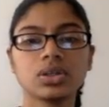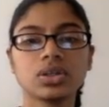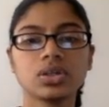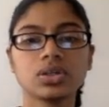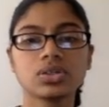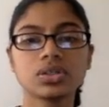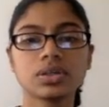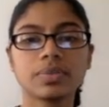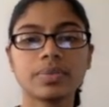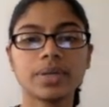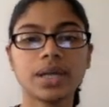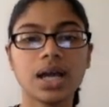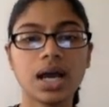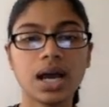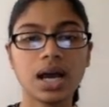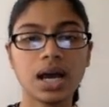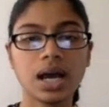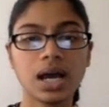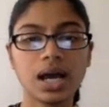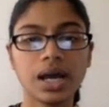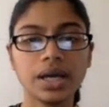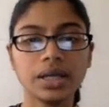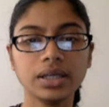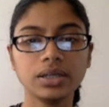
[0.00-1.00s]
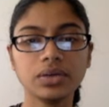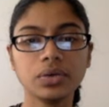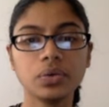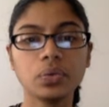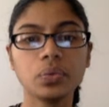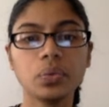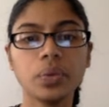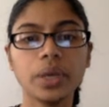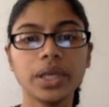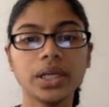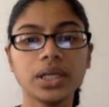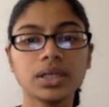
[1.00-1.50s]
So I'm going to hide,
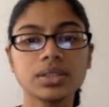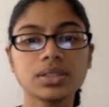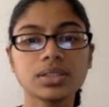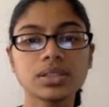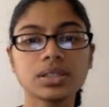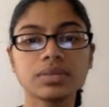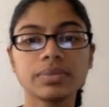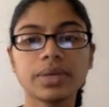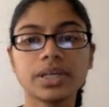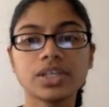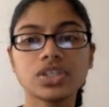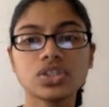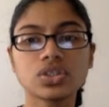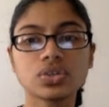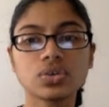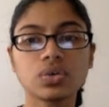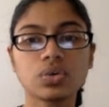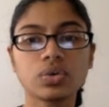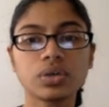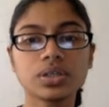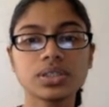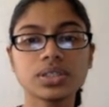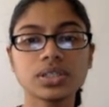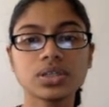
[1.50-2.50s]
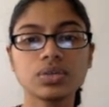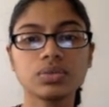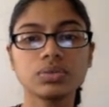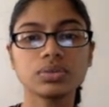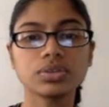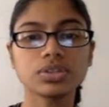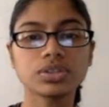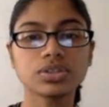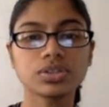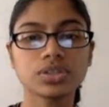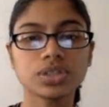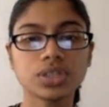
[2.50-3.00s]
wait until my score is equal
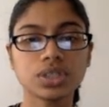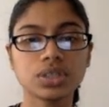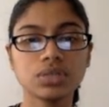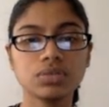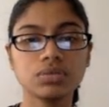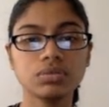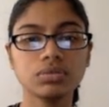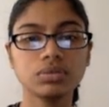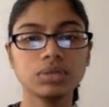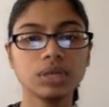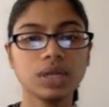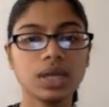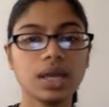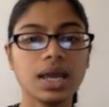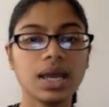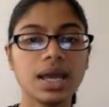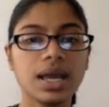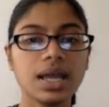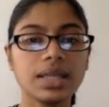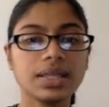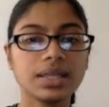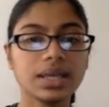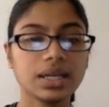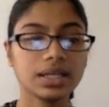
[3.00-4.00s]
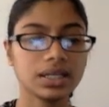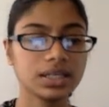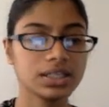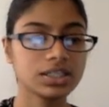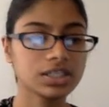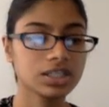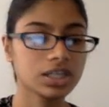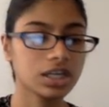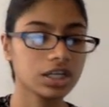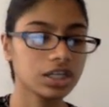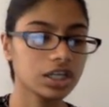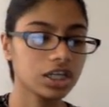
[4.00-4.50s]
to 2, and then
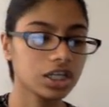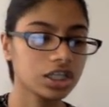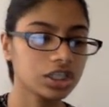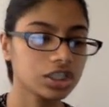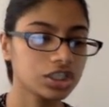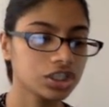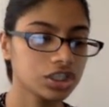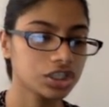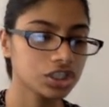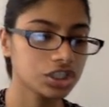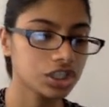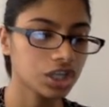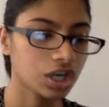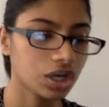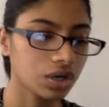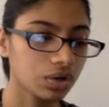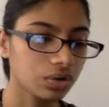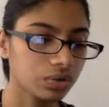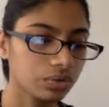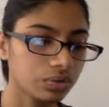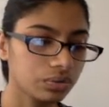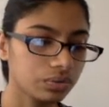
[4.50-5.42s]
it's going to show.